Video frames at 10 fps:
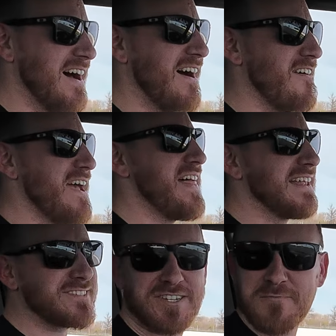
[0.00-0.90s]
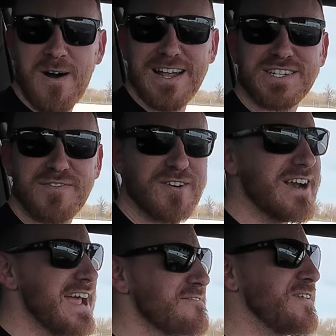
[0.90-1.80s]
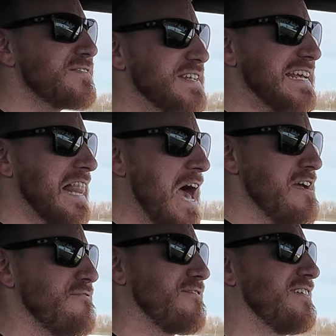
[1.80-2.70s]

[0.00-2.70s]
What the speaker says: All right, that's too much for 850 life.